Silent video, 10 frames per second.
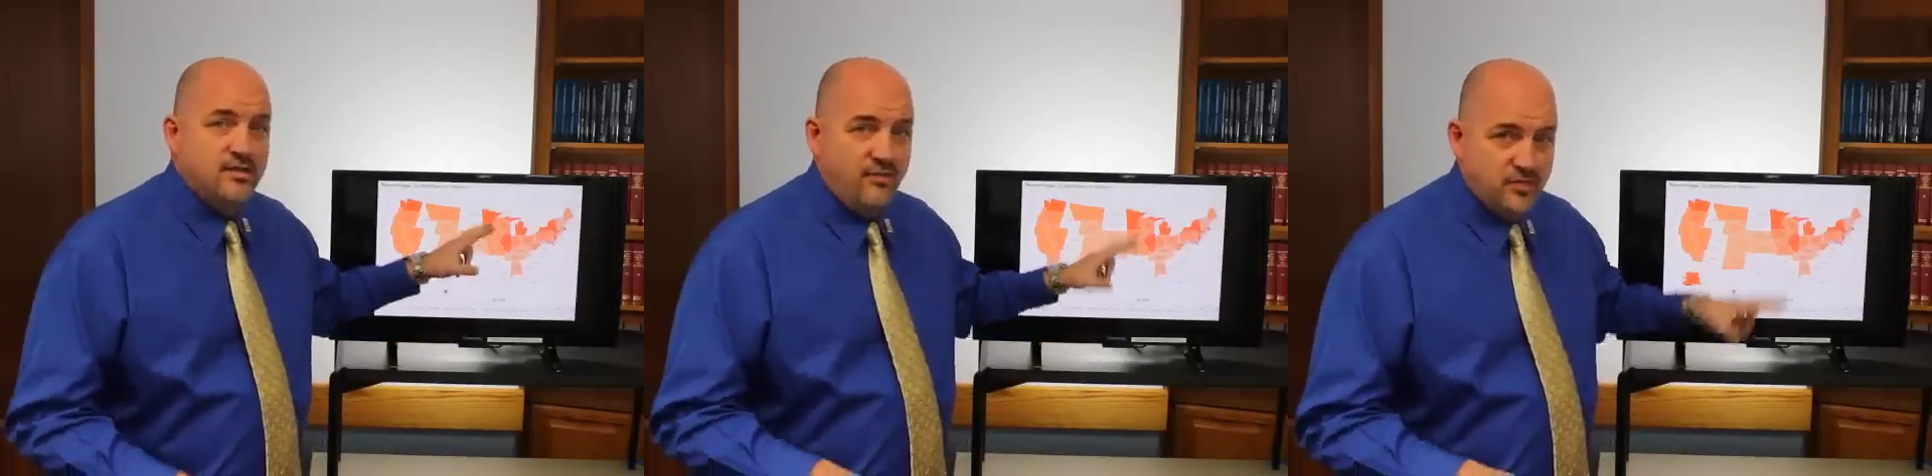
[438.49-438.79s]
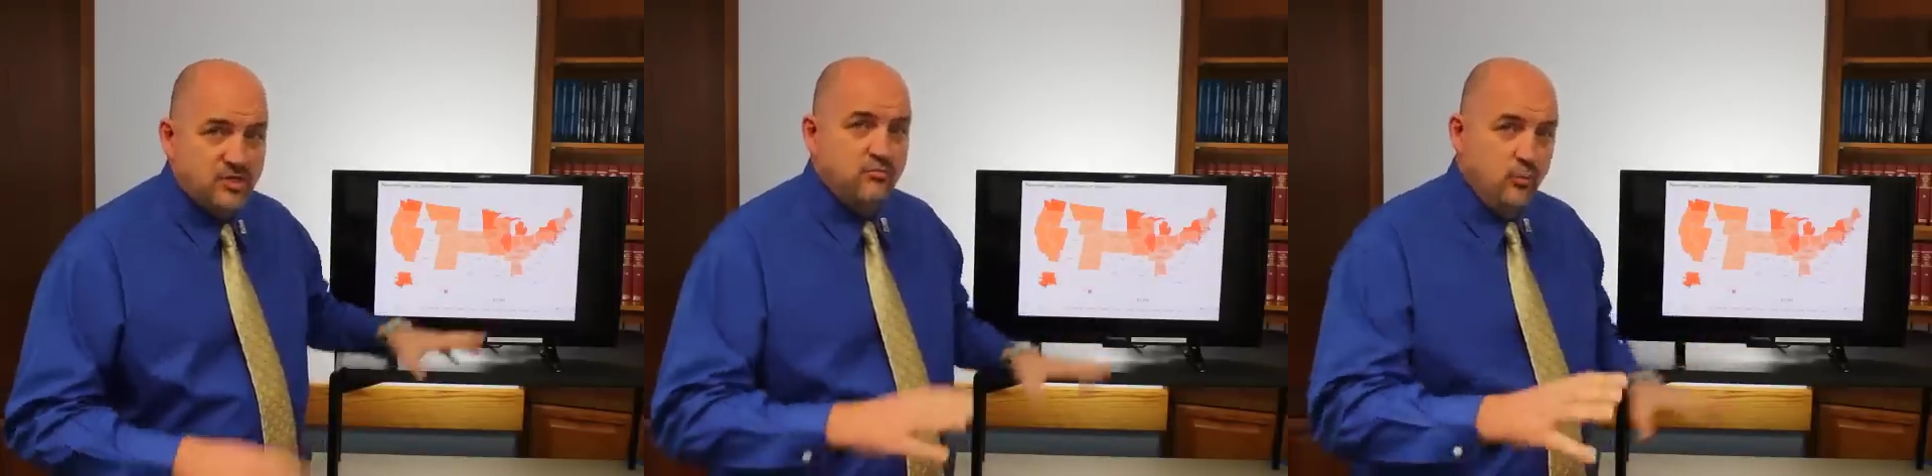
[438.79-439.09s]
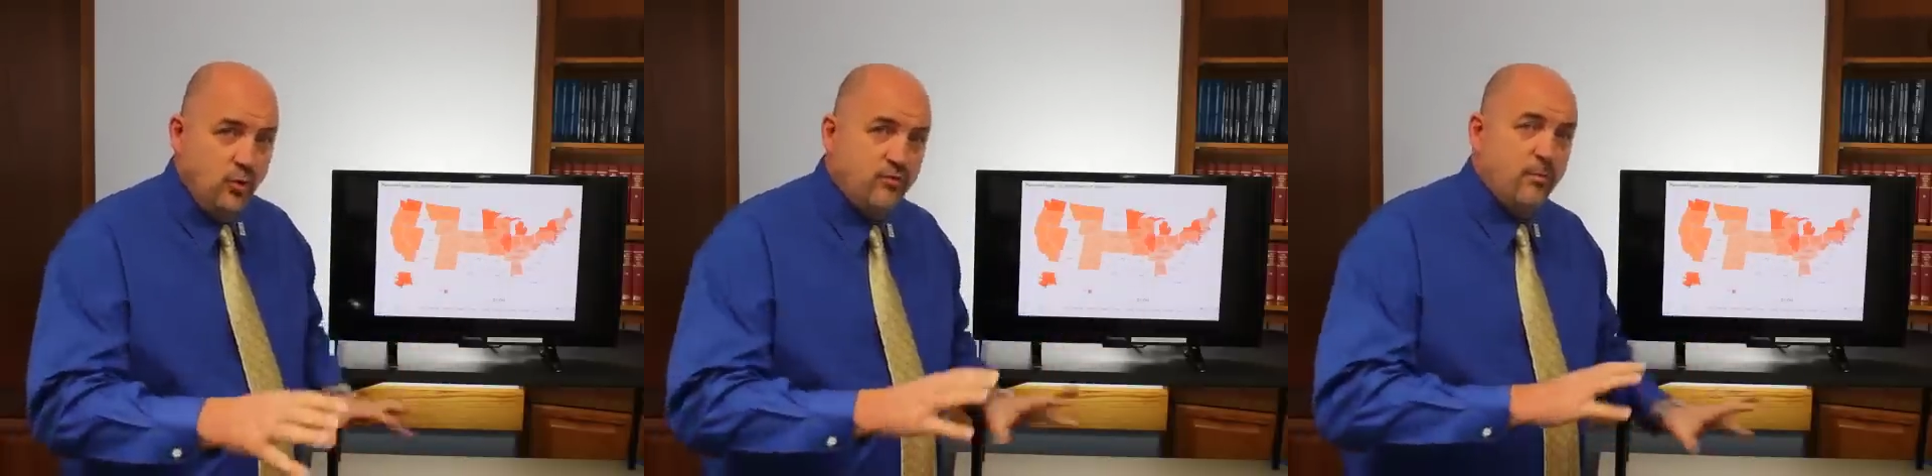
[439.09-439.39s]
they've just
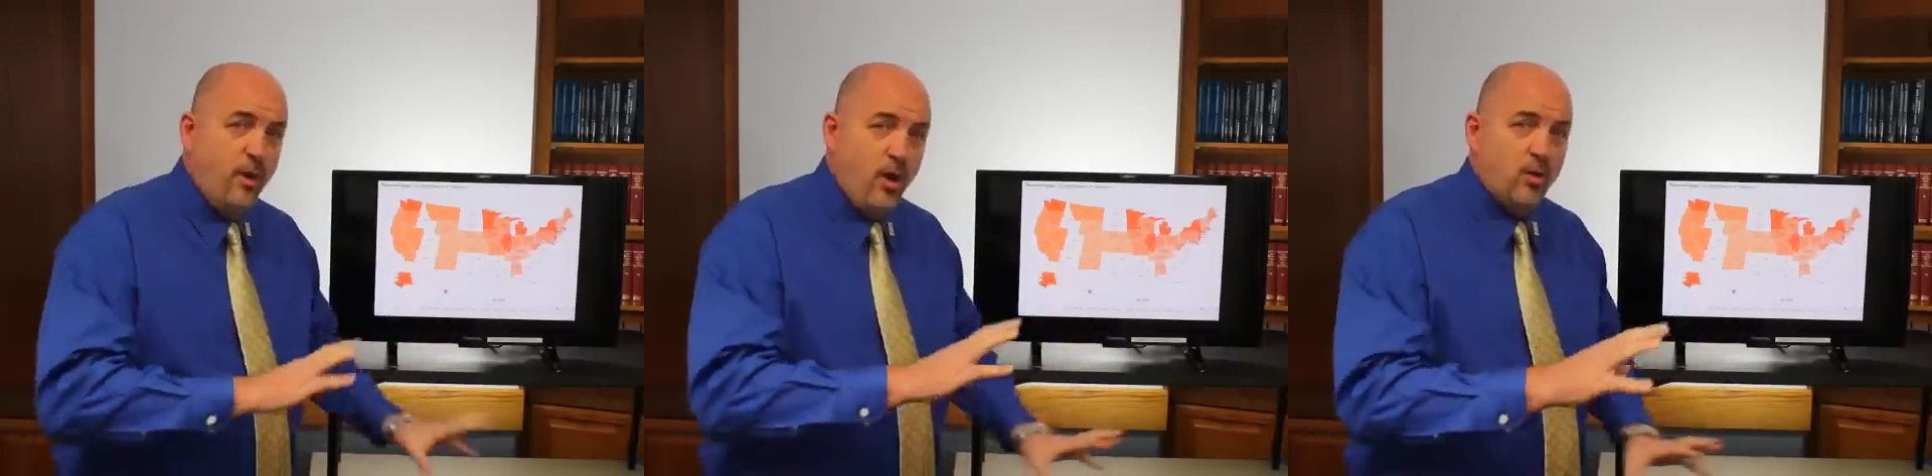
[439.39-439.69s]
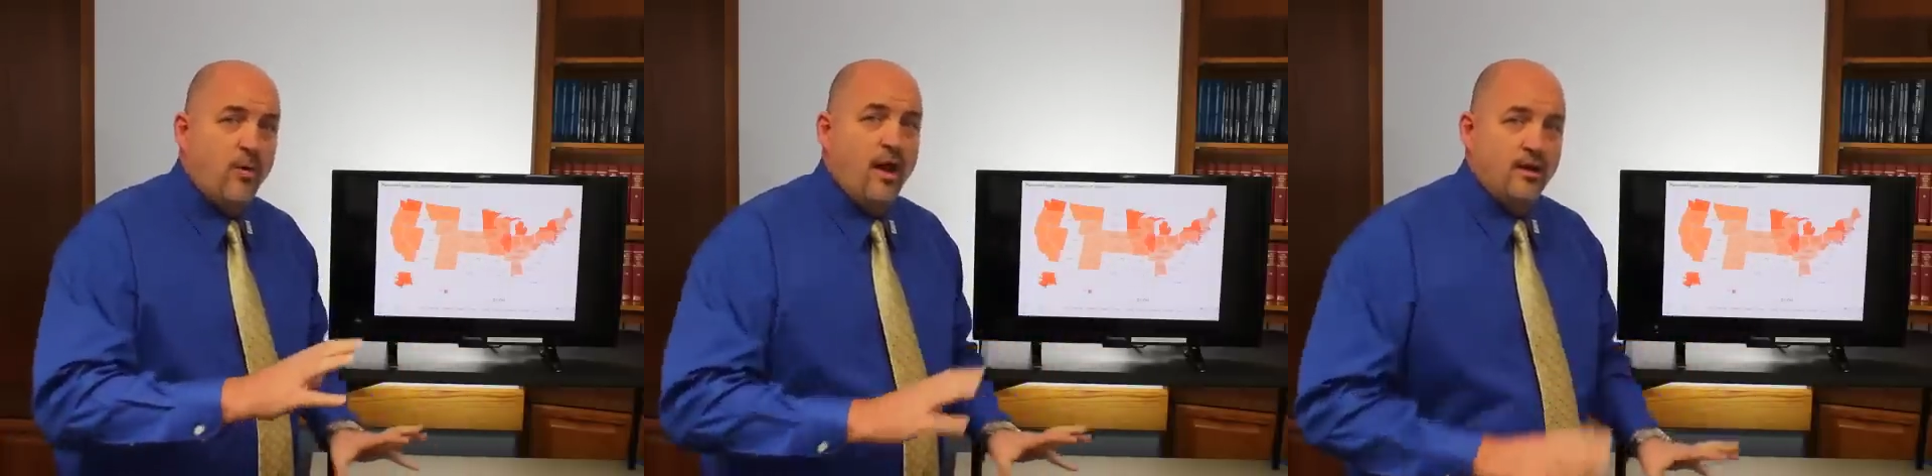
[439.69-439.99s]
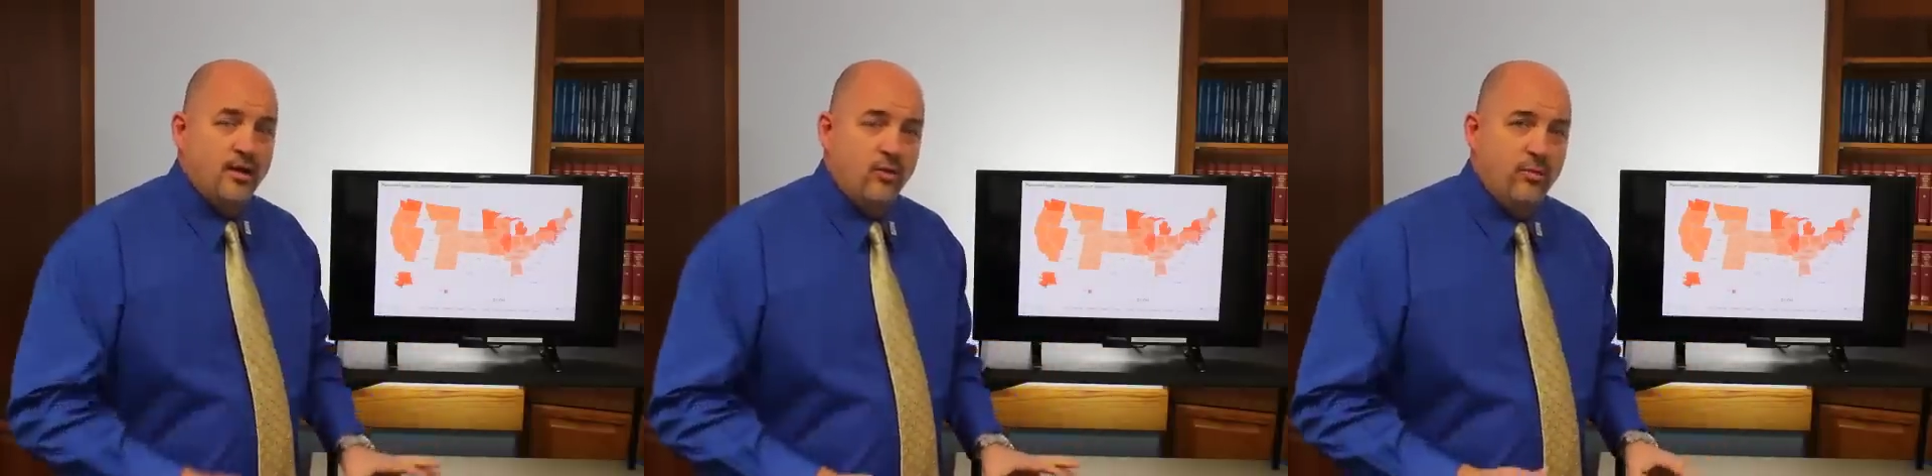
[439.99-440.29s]
moved the ball around
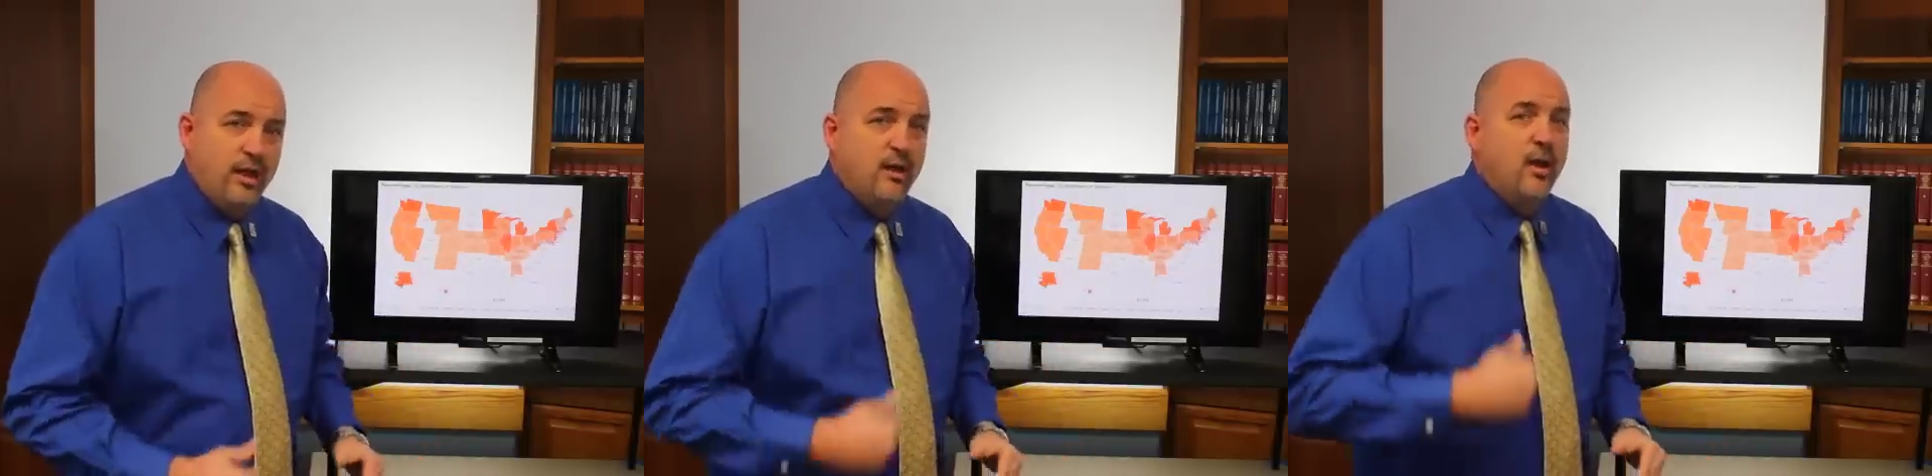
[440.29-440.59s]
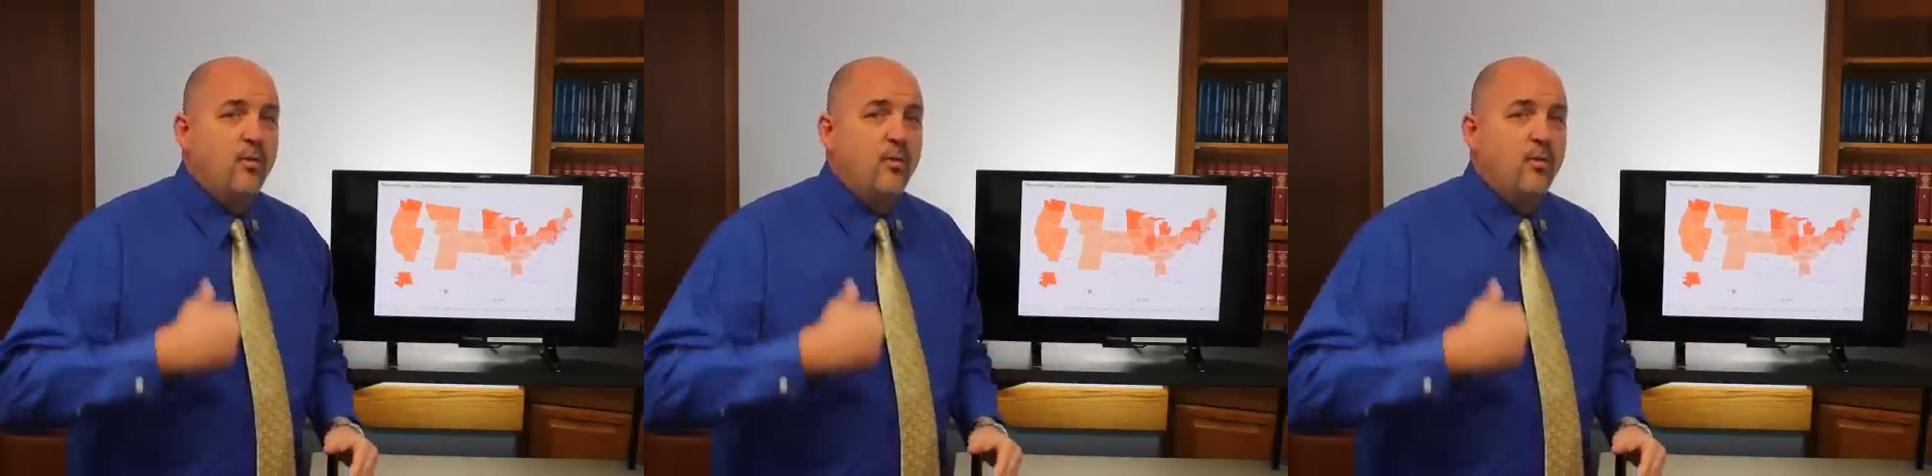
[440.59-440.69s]
a little bit.